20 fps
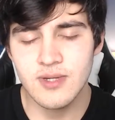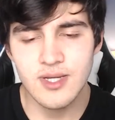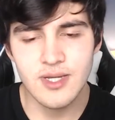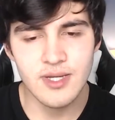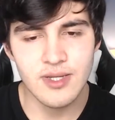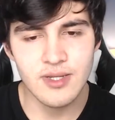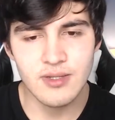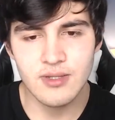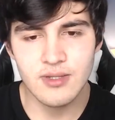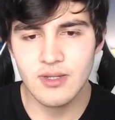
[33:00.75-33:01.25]

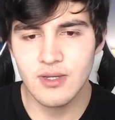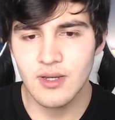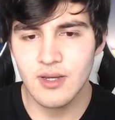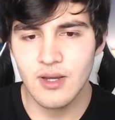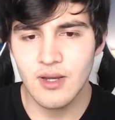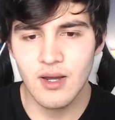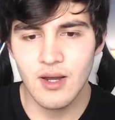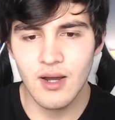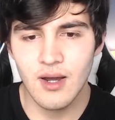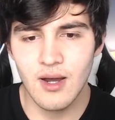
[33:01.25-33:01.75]
and
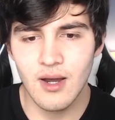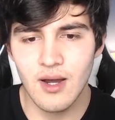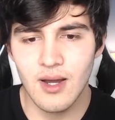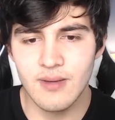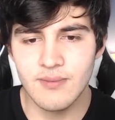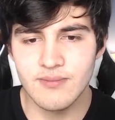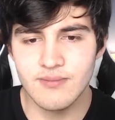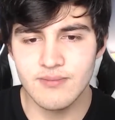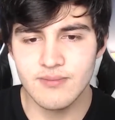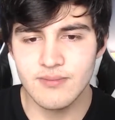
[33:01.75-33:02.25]

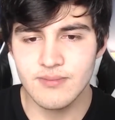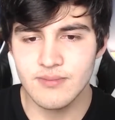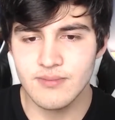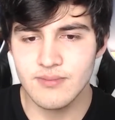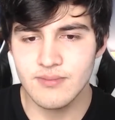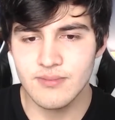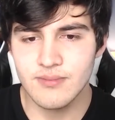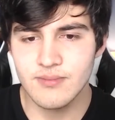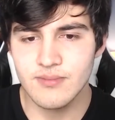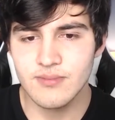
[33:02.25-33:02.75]
I
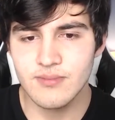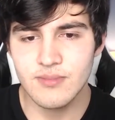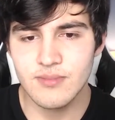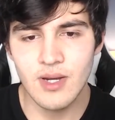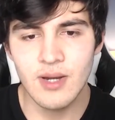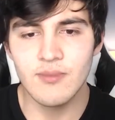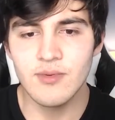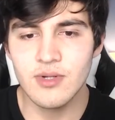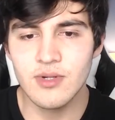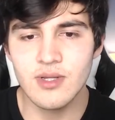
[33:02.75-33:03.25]

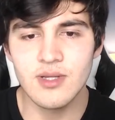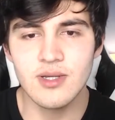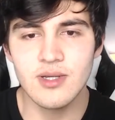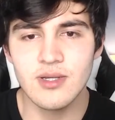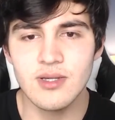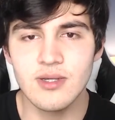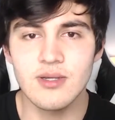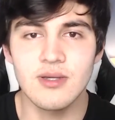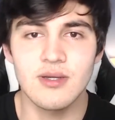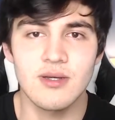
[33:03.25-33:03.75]

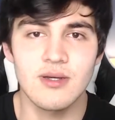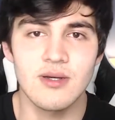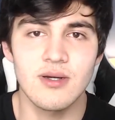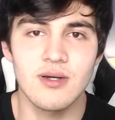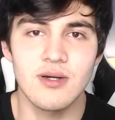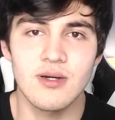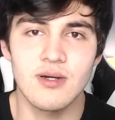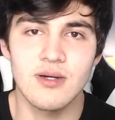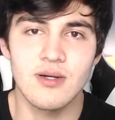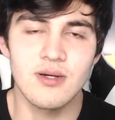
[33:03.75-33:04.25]
really
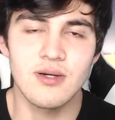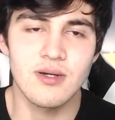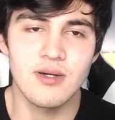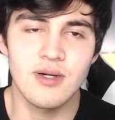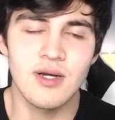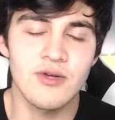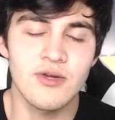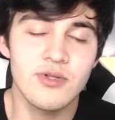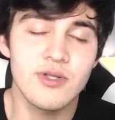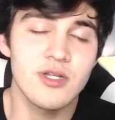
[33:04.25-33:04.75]

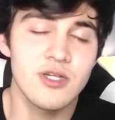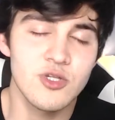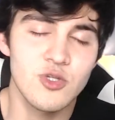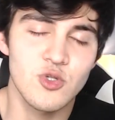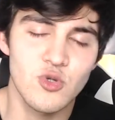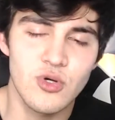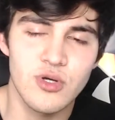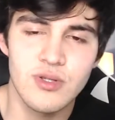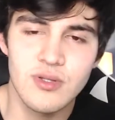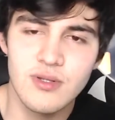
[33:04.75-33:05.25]

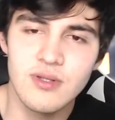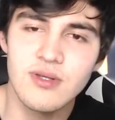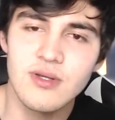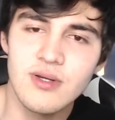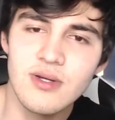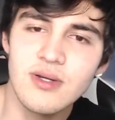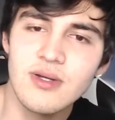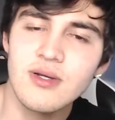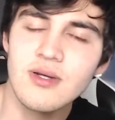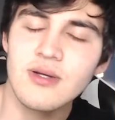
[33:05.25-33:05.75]
enjoyed
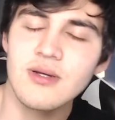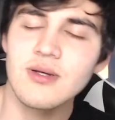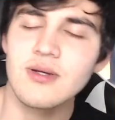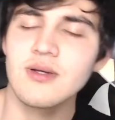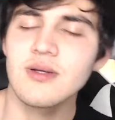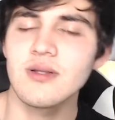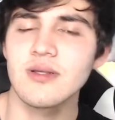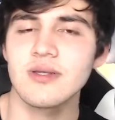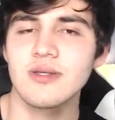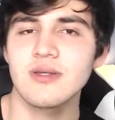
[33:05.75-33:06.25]

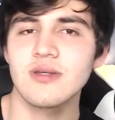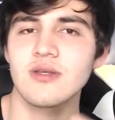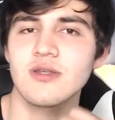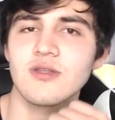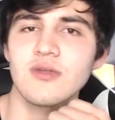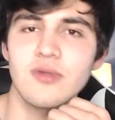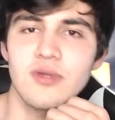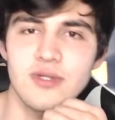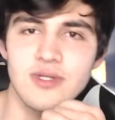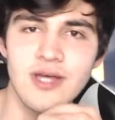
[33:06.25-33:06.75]
listening
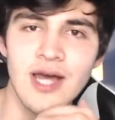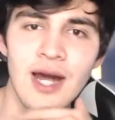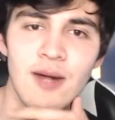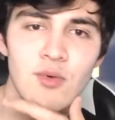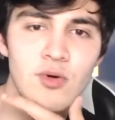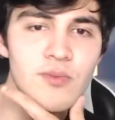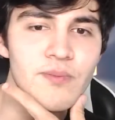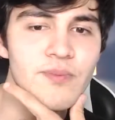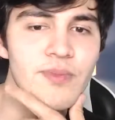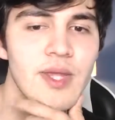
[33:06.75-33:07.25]
to this
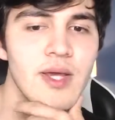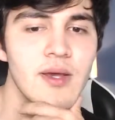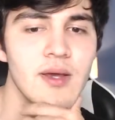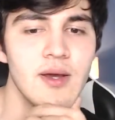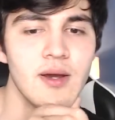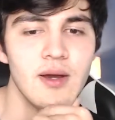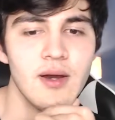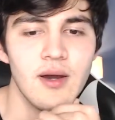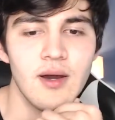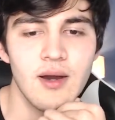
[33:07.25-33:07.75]
album.
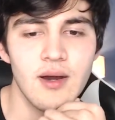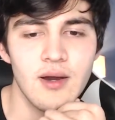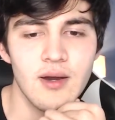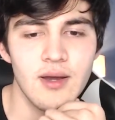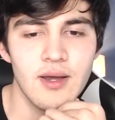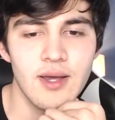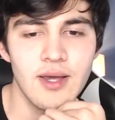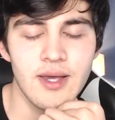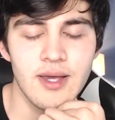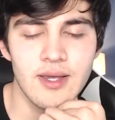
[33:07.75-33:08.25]

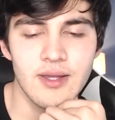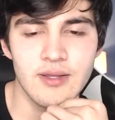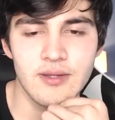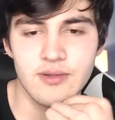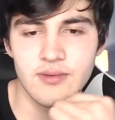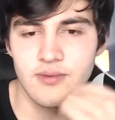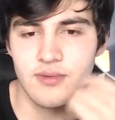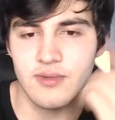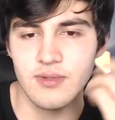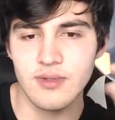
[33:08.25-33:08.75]

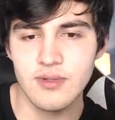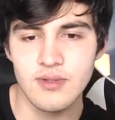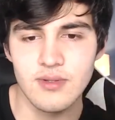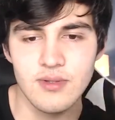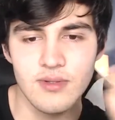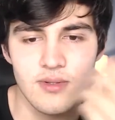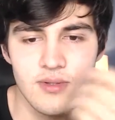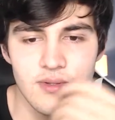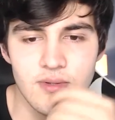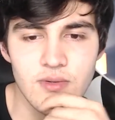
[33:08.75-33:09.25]
And
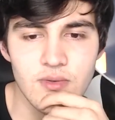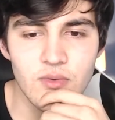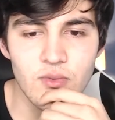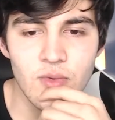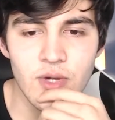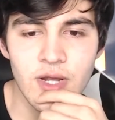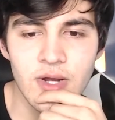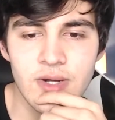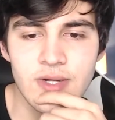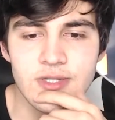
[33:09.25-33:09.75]

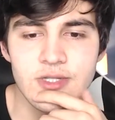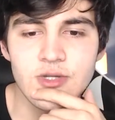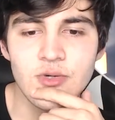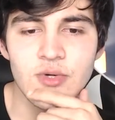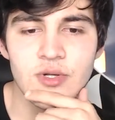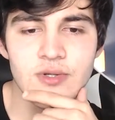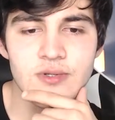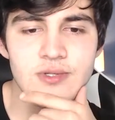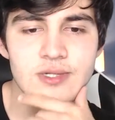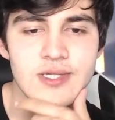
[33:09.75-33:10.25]
what I also
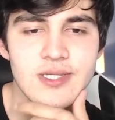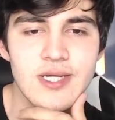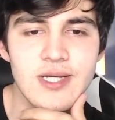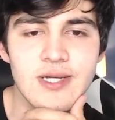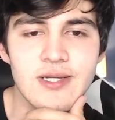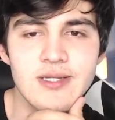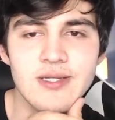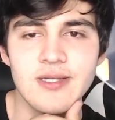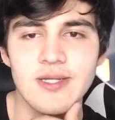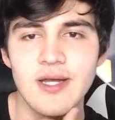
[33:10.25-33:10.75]
wanted to say
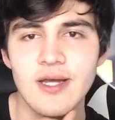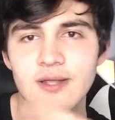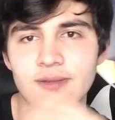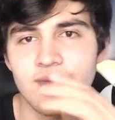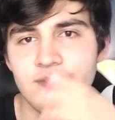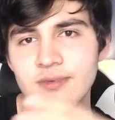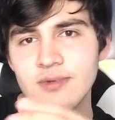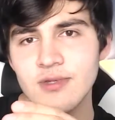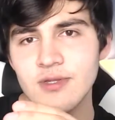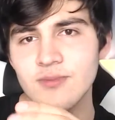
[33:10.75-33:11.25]
is
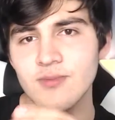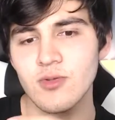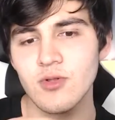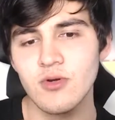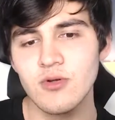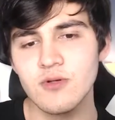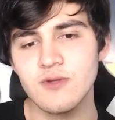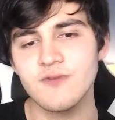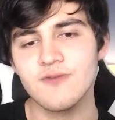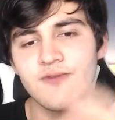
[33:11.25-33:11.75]
that the
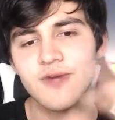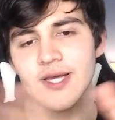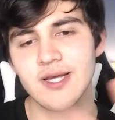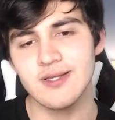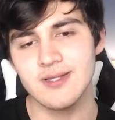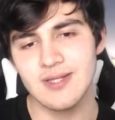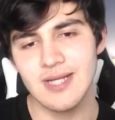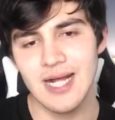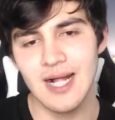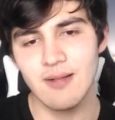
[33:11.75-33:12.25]
Blurry
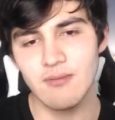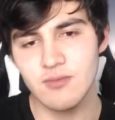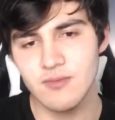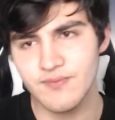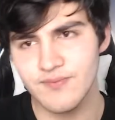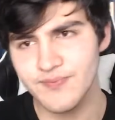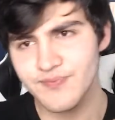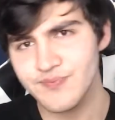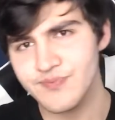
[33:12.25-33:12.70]
Face album